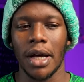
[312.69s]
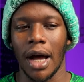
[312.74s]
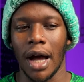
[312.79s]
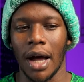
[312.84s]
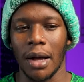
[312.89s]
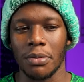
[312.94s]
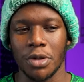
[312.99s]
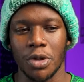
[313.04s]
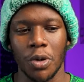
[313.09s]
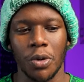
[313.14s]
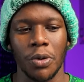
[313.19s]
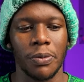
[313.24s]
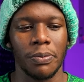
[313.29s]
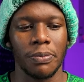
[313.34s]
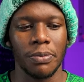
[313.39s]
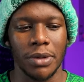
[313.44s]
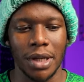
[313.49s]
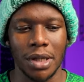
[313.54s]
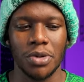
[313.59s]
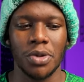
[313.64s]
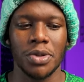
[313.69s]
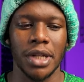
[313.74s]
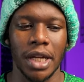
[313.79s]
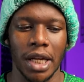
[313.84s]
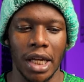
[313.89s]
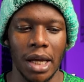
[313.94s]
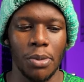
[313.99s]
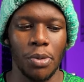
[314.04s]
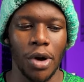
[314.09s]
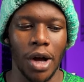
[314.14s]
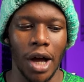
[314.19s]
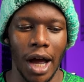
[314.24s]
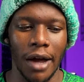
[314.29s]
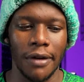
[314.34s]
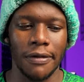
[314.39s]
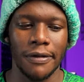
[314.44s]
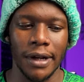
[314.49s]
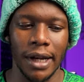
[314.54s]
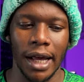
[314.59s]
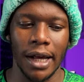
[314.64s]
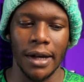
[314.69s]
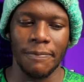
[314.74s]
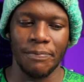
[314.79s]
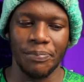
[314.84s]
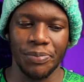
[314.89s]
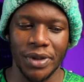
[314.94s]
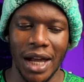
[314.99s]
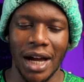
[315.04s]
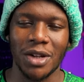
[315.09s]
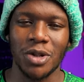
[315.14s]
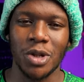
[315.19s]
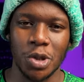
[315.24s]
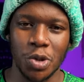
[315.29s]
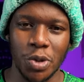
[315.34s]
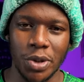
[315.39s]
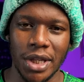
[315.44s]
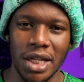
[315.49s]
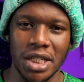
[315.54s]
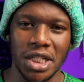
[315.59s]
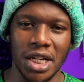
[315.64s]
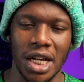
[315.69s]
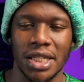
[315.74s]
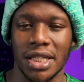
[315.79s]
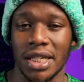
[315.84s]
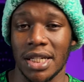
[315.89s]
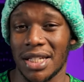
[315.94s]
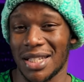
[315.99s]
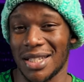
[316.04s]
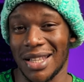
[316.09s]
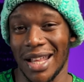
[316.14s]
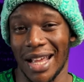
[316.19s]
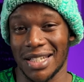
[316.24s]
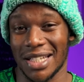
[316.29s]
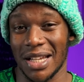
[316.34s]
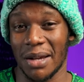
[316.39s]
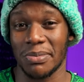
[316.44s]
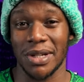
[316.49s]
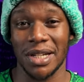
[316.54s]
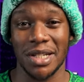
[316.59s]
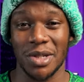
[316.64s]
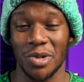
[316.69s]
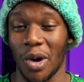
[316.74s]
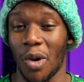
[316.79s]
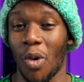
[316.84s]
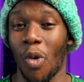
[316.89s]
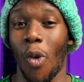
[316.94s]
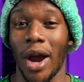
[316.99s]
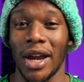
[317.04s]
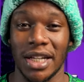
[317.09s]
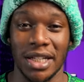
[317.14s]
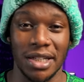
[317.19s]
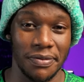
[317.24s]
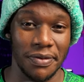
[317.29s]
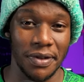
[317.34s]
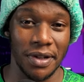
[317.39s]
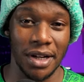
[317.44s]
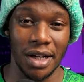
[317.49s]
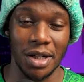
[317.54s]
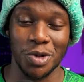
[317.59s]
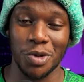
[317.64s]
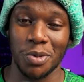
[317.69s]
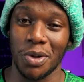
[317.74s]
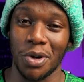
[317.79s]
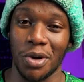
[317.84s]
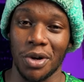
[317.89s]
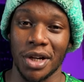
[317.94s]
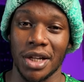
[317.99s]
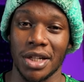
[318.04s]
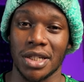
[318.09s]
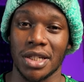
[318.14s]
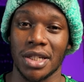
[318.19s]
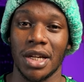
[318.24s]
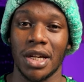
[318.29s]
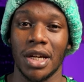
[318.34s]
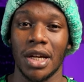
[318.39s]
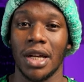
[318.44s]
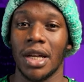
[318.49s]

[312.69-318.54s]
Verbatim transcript: Um, so this was the game where I feel like they actually took their chances. Like, some chances were quite difficult, to be honest.